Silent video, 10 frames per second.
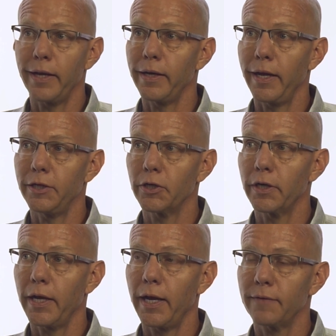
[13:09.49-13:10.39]
and you're
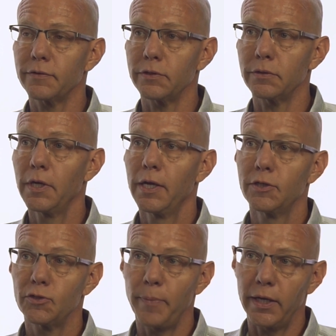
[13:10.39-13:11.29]
going to have to
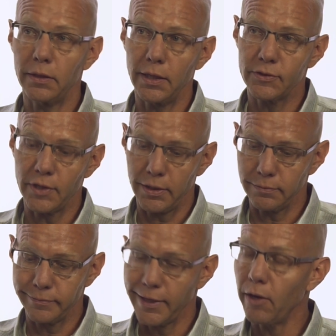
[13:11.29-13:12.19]
spend less
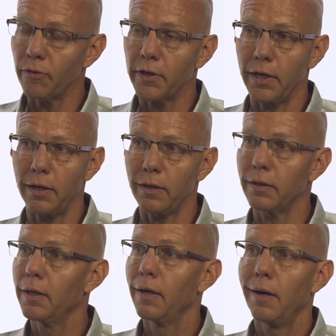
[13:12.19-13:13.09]
on health care,